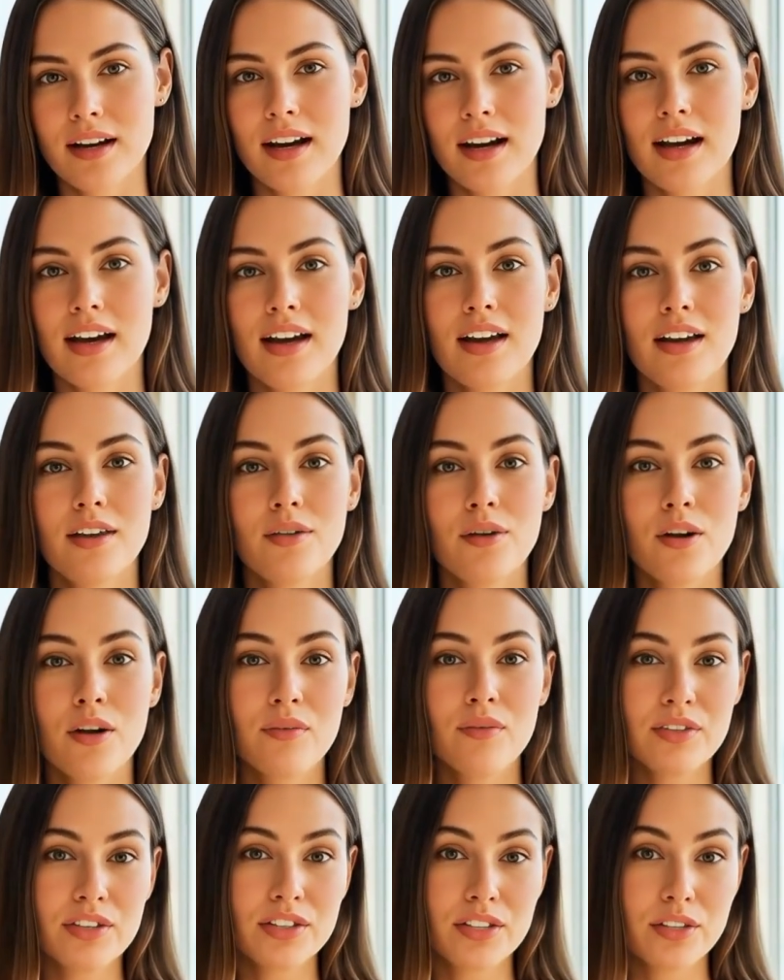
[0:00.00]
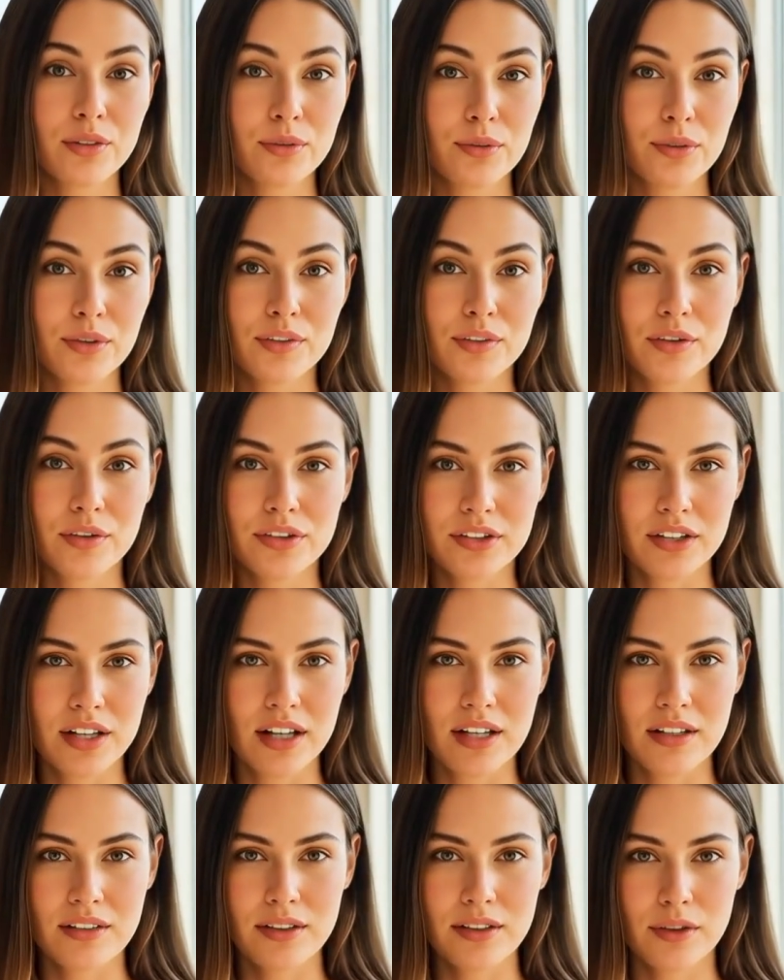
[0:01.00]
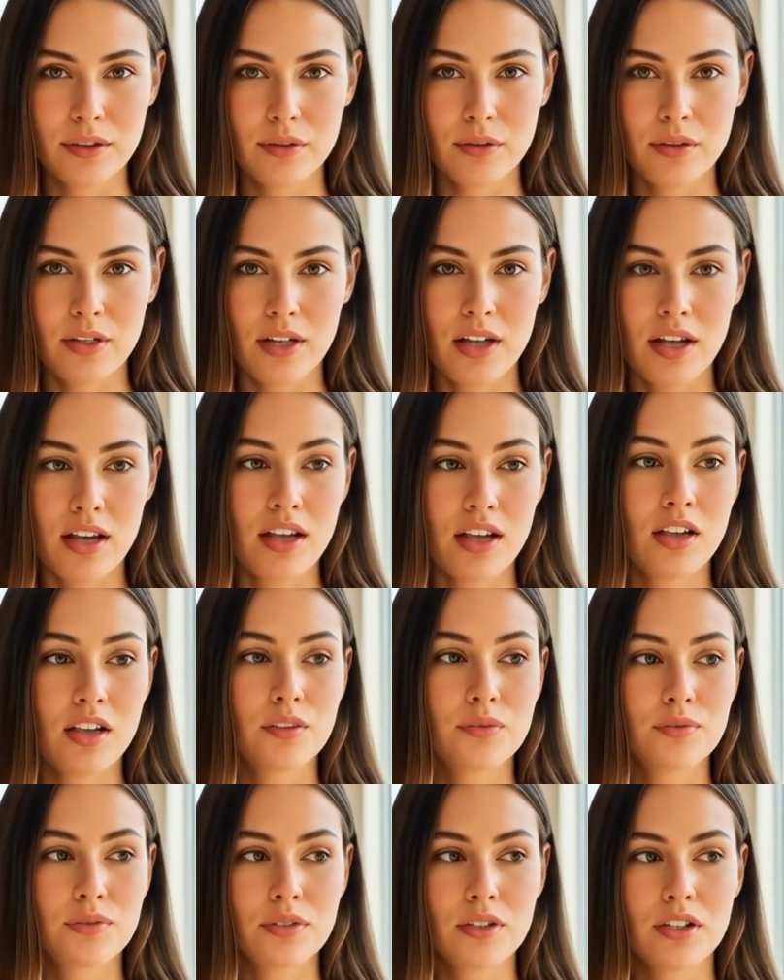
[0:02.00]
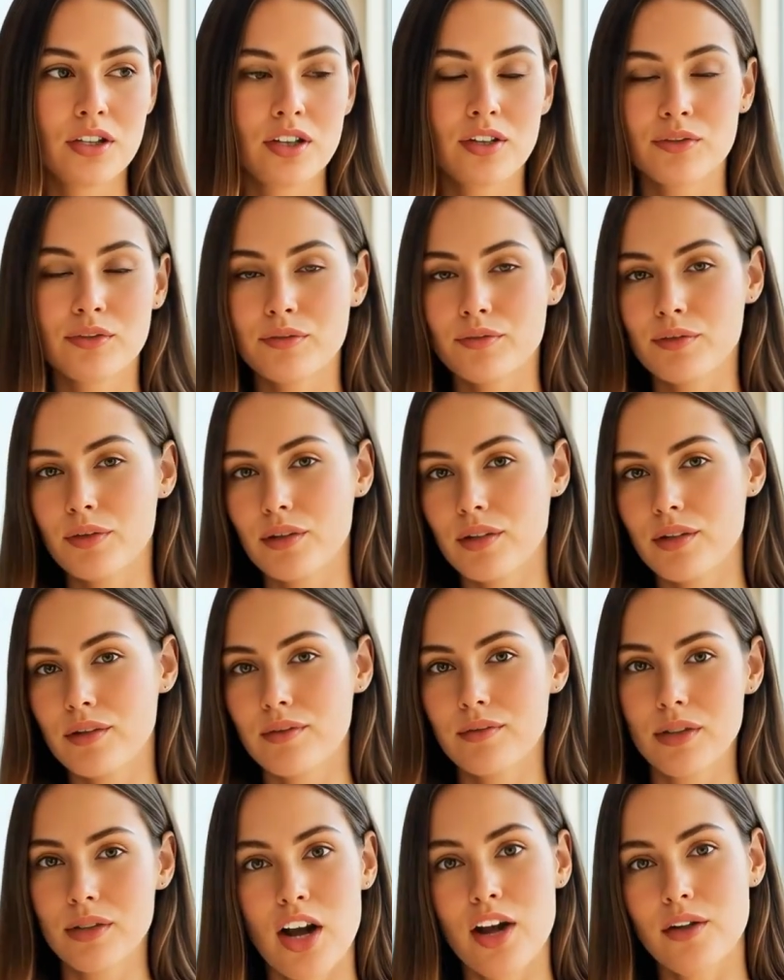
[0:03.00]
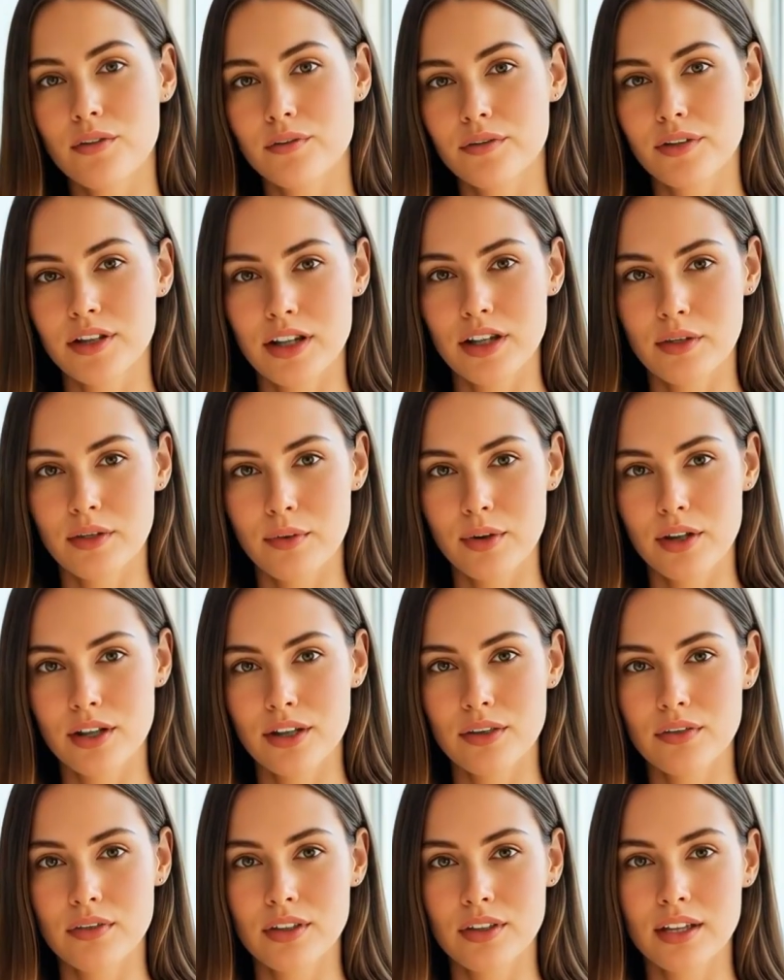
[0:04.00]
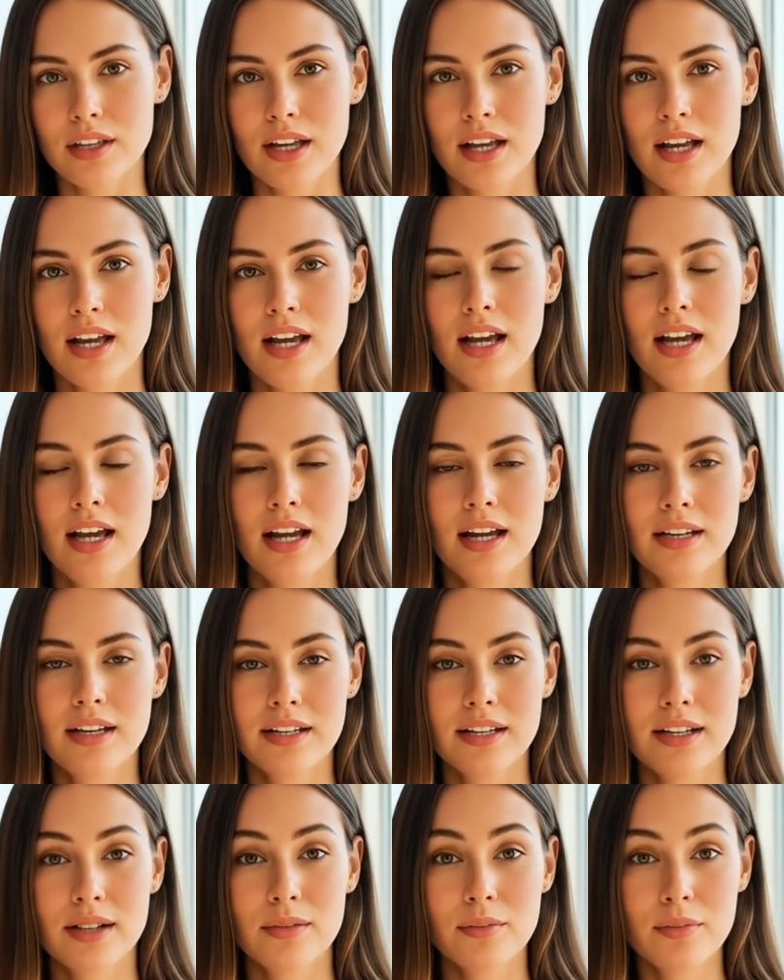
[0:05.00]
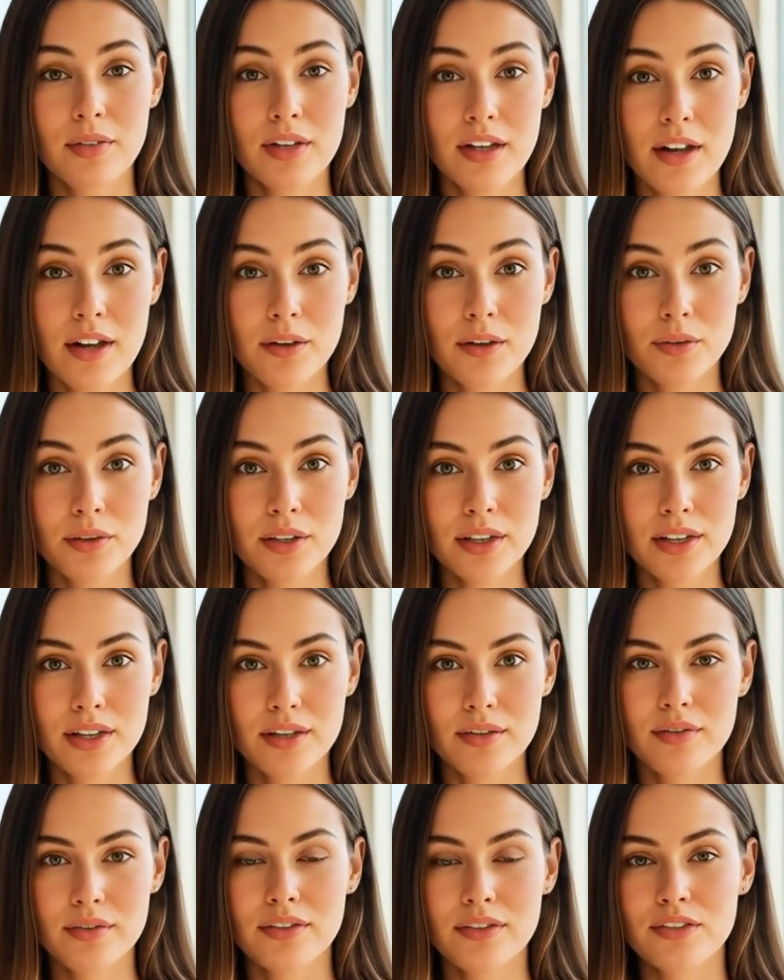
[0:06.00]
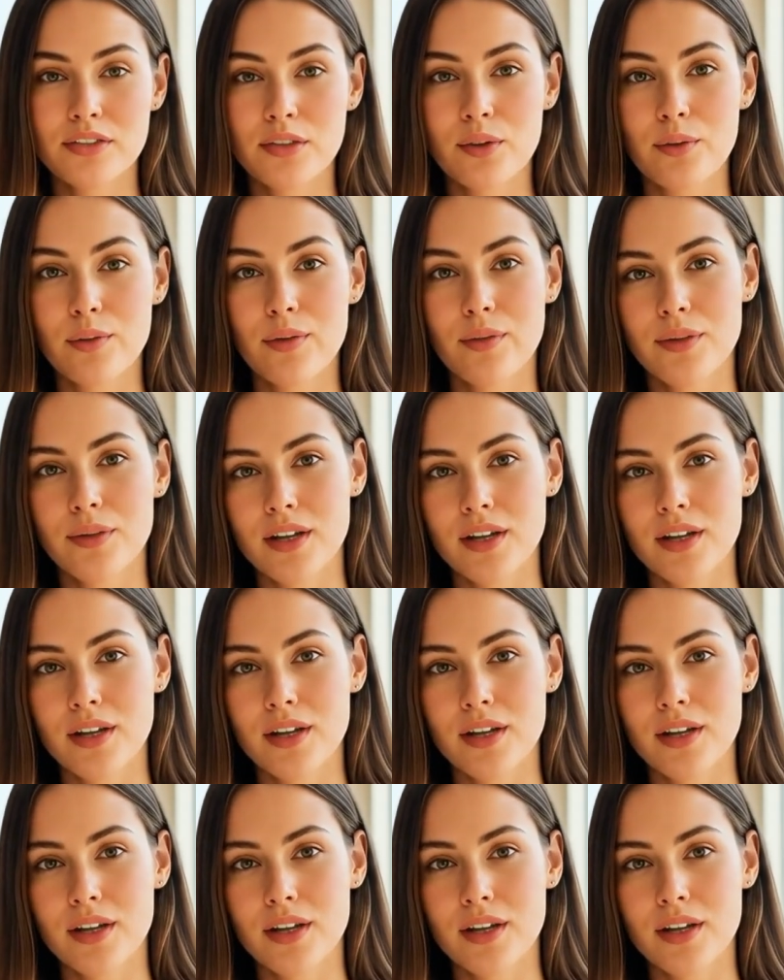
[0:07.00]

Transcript: At the meeting, James looked nothing like the confident man I'd once loved. Haggard and pale, he barely met my eyes.